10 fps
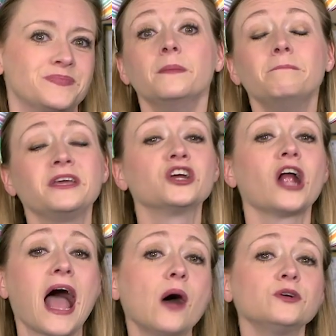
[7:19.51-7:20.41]
Mere
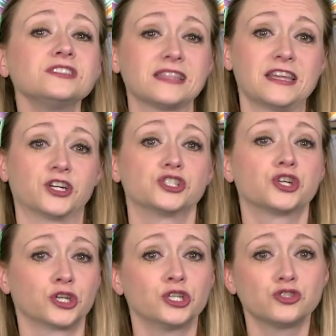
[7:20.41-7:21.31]
hours later,
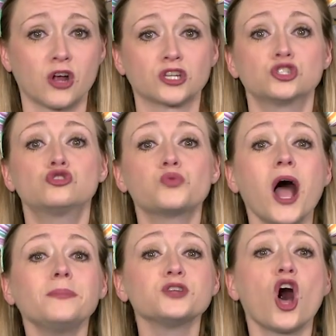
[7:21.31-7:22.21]
Turner Drugs
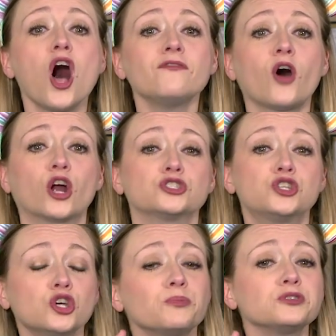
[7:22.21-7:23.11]
dropped off our
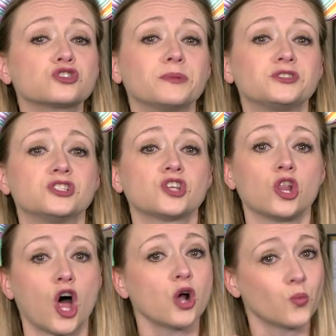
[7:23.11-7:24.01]
2 prescriptions
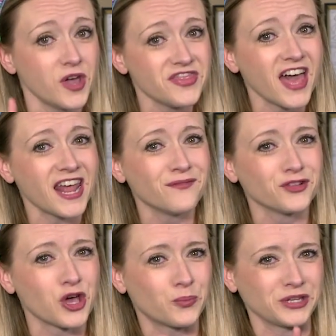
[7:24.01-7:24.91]
along with that
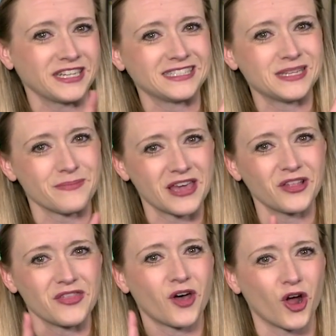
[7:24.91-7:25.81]
envelope we needed to mail
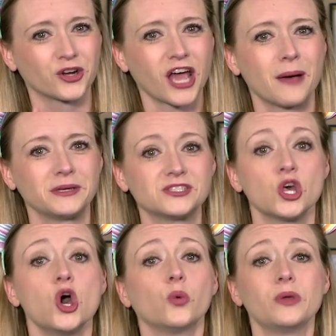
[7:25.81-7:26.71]
in the hard copies.
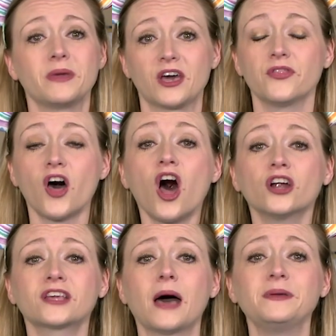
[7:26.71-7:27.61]
We mailed the
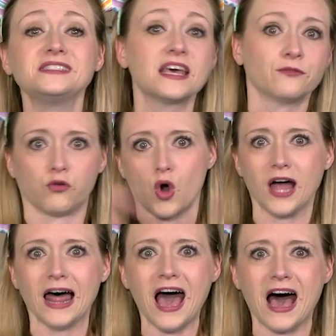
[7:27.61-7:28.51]
hard copies and
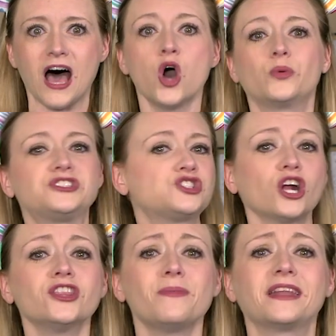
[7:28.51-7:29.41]
voila! We
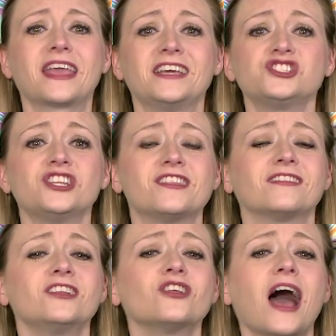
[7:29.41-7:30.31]
started the medication and the
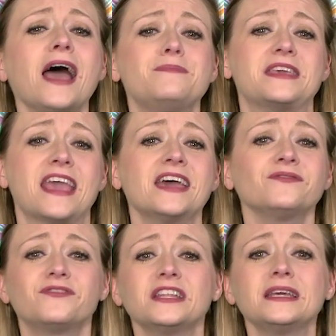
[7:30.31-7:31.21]
little guy began
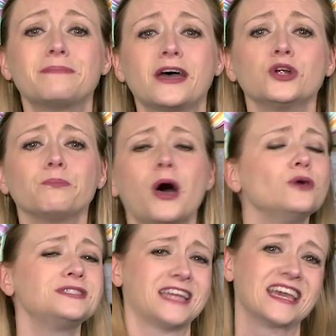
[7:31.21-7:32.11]
feeling better
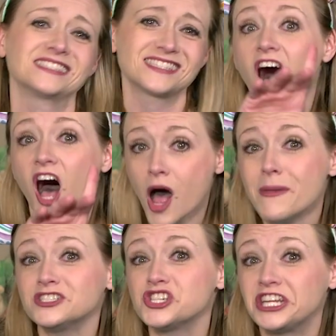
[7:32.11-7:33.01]
post-haste. I'll
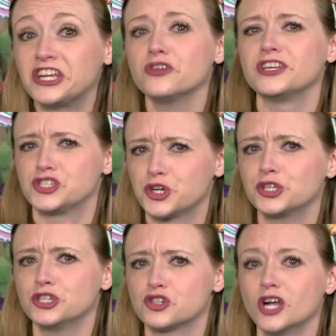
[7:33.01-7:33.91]
mention here that
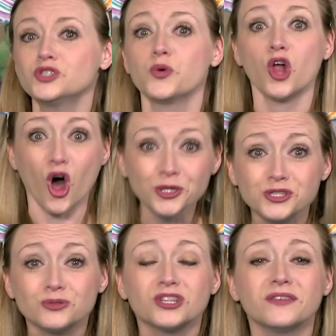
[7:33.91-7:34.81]
Turner Drugs will
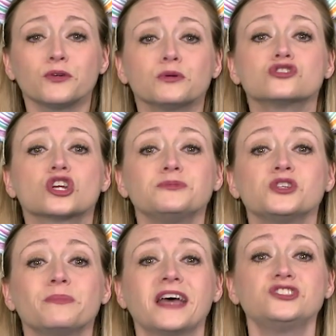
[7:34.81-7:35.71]
also deliver
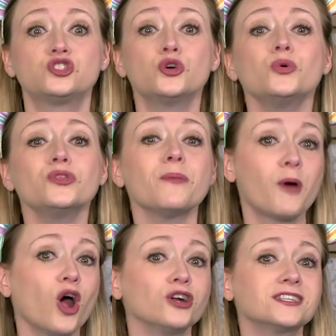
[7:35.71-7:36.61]
prescription meds to the
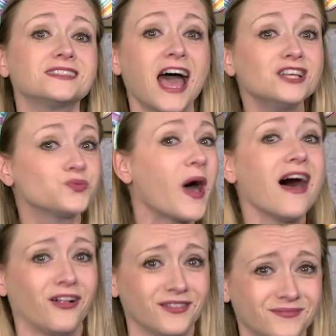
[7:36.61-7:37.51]
parks as
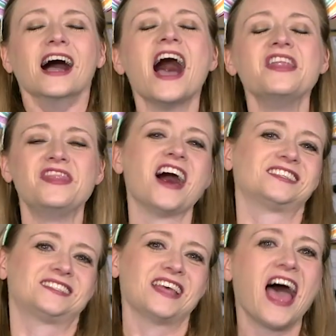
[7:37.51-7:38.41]
well. And
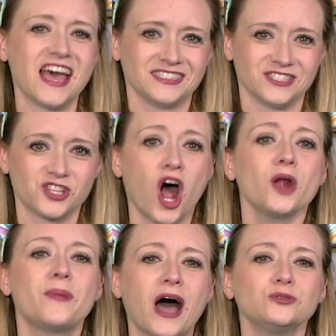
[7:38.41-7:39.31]
thus ends our
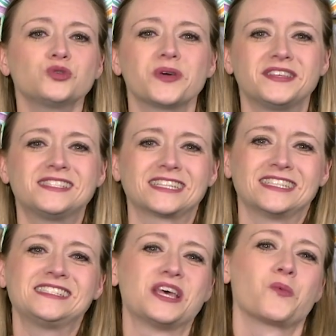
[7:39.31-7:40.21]
bout with
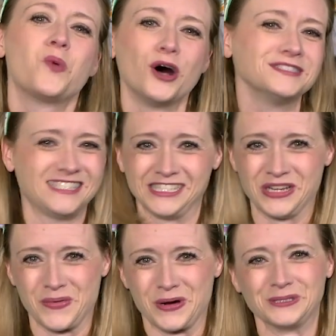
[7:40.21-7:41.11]
sickness at Walt
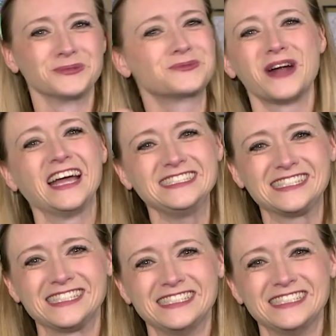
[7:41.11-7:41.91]
Disney World, right?